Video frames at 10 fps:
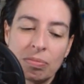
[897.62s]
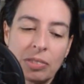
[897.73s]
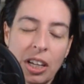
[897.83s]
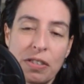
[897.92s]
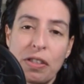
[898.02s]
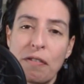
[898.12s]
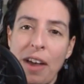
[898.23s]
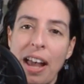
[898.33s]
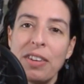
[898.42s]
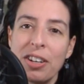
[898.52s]
because the
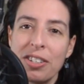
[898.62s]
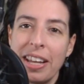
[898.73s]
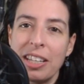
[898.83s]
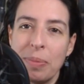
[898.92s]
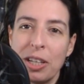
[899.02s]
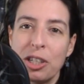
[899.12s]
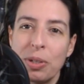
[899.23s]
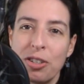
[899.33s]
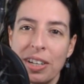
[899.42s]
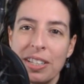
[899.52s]
5 years takes me into
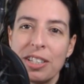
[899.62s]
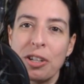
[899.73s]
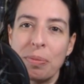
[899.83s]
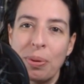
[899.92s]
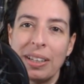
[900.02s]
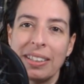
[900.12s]
a transition point in